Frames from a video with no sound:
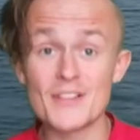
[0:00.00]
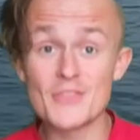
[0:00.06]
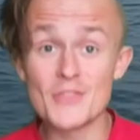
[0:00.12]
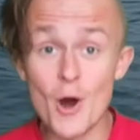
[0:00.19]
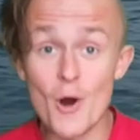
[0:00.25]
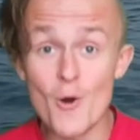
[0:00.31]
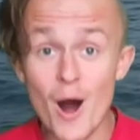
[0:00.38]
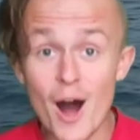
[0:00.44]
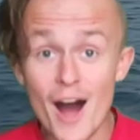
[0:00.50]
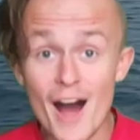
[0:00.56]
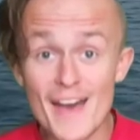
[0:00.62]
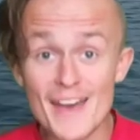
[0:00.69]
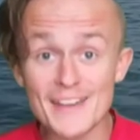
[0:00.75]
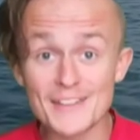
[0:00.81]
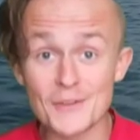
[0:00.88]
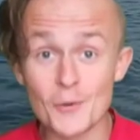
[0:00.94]
no
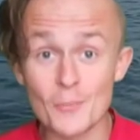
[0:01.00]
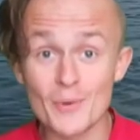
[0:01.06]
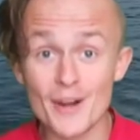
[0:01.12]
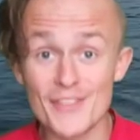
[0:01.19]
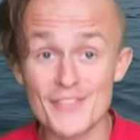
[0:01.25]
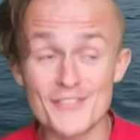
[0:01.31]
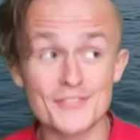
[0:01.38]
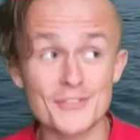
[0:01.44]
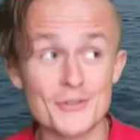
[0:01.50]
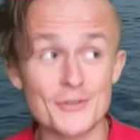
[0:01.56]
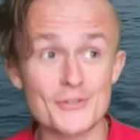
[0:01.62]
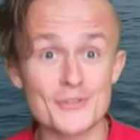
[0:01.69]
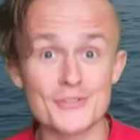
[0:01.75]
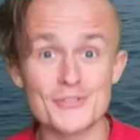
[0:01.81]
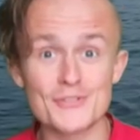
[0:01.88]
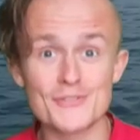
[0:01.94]
iron or blood
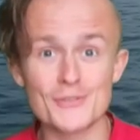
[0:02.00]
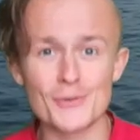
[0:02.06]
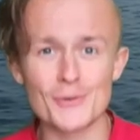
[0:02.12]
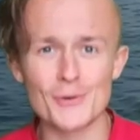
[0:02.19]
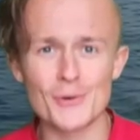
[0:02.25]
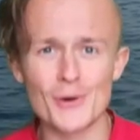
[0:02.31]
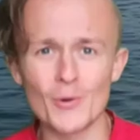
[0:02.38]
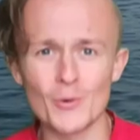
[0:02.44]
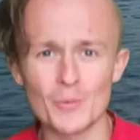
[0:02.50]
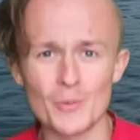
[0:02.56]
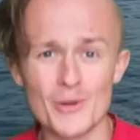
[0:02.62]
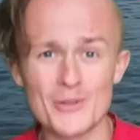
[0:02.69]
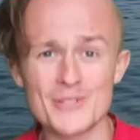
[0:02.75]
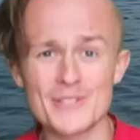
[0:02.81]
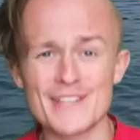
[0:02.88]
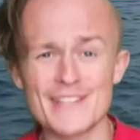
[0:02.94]
infusions for
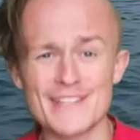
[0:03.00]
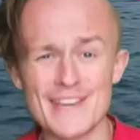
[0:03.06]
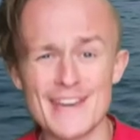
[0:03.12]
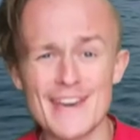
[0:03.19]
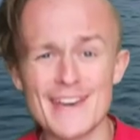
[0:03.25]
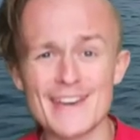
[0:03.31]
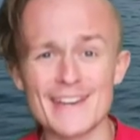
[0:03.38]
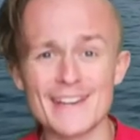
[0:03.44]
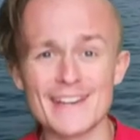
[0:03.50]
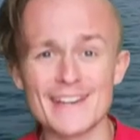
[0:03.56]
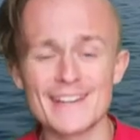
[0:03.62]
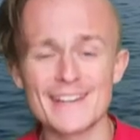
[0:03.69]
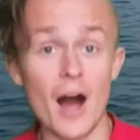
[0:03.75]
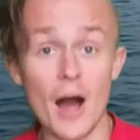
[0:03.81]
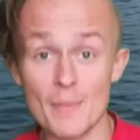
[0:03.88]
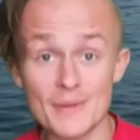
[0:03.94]
almost a year,
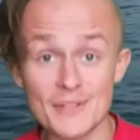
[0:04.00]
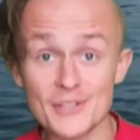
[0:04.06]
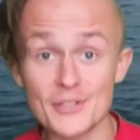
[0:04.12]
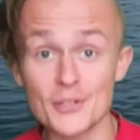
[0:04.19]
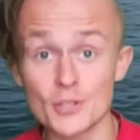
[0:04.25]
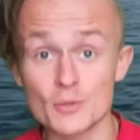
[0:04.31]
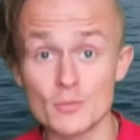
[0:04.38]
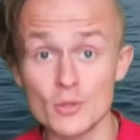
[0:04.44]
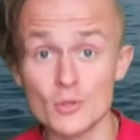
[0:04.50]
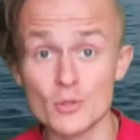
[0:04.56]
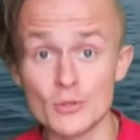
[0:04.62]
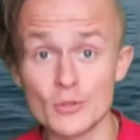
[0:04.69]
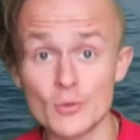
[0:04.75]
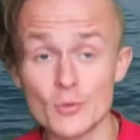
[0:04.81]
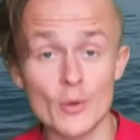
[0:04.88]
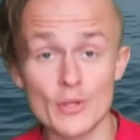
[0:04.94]
I'm in a good
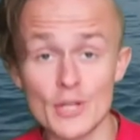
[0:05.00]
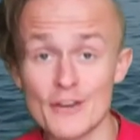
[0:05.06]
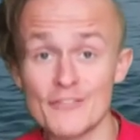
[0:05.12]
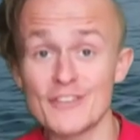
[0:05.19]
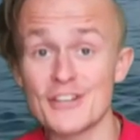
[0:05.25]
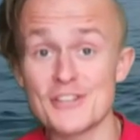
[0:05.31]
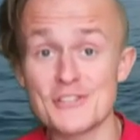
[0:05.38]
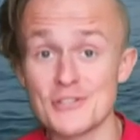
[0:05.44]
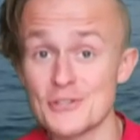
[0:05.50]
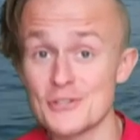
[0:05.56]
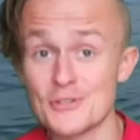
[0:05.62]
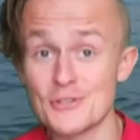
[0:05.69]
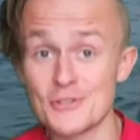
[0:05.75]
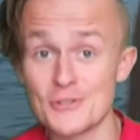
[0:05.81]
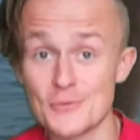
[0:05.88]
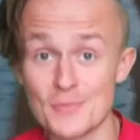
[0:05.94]
mood. When you have energy,
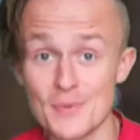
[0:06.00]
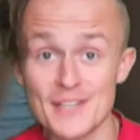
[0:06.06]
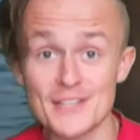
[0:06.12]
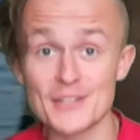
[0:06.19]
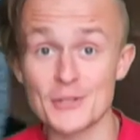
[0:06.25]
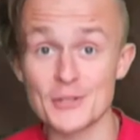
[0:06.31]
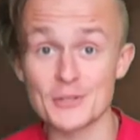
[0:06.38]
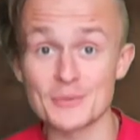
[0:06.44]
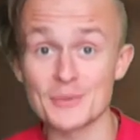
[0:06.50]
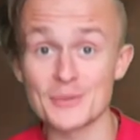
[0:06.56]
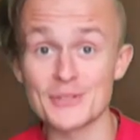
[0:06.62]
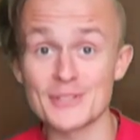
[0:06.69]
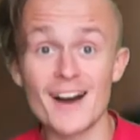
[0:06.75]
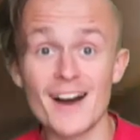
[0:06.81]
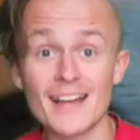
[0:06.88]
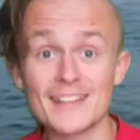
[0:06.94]
you'd be in a good
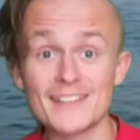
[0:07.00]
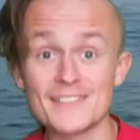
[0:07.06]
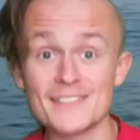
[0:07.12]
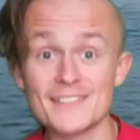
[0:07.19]
mood. And